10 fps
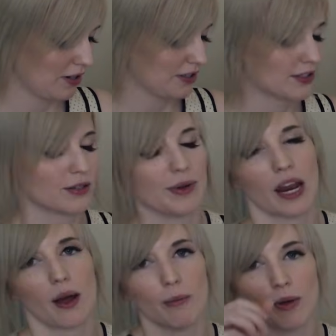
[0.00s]
us to
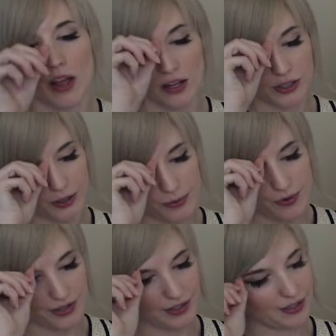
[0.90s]
become too
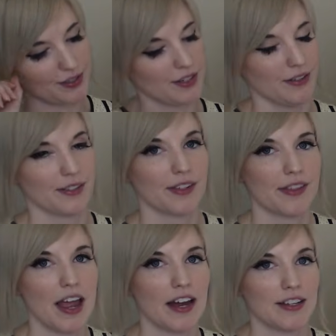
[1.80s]
resistant to
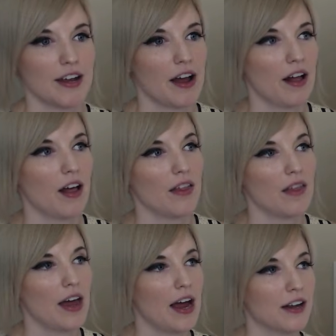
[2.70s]
the idea
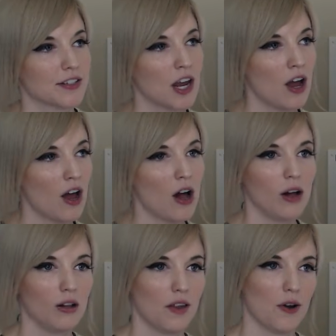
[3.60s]
that
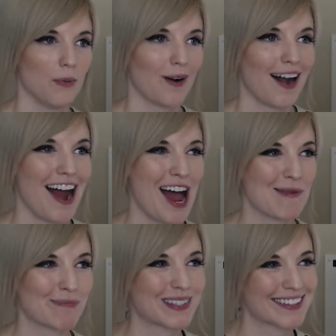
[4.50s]
although
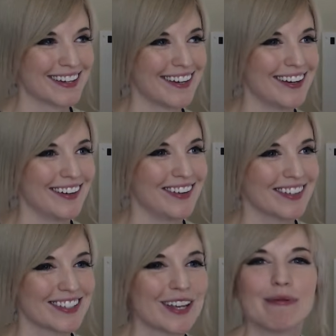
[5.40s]
perhaps
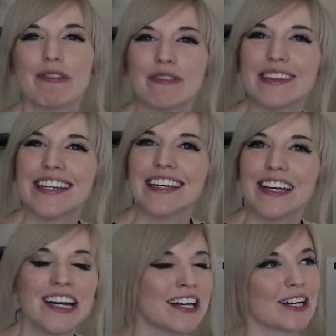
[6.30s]
some of the
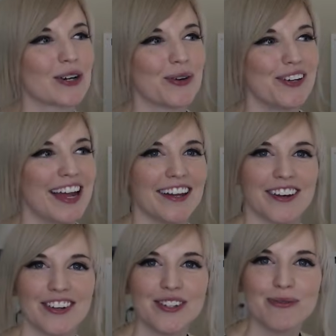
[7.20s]

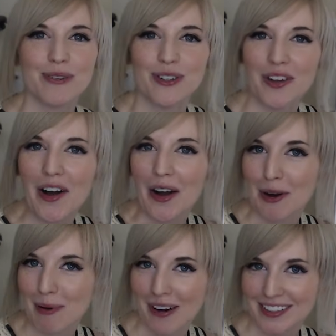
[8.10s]
creators we'll talk
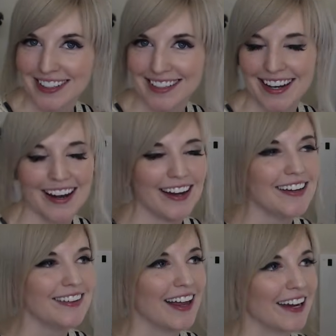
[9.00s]
about today,
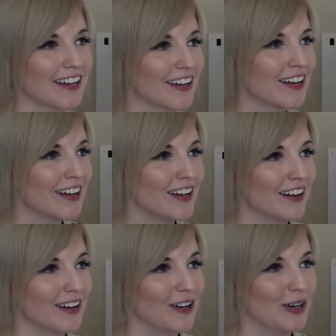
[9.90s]
like
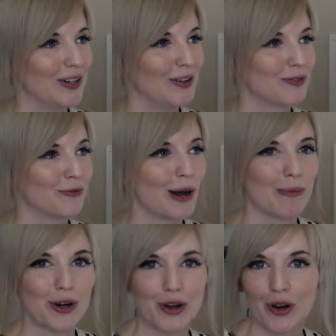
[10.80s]

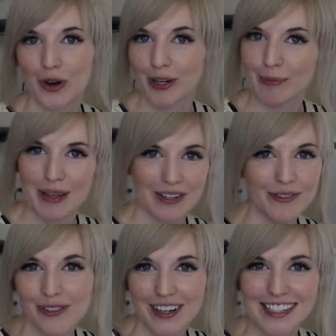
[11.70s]
Robert Kirkman,
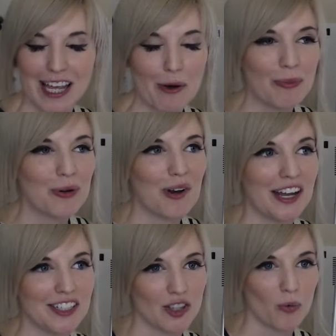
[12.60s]
for example,
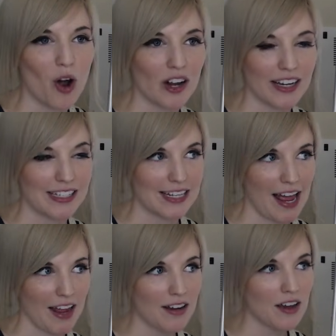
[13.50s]
writing The Walking
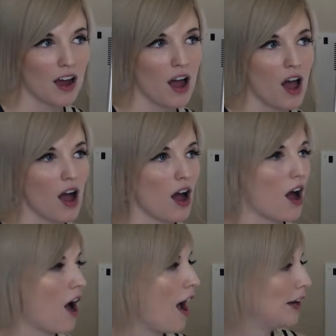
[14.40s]
Dead, I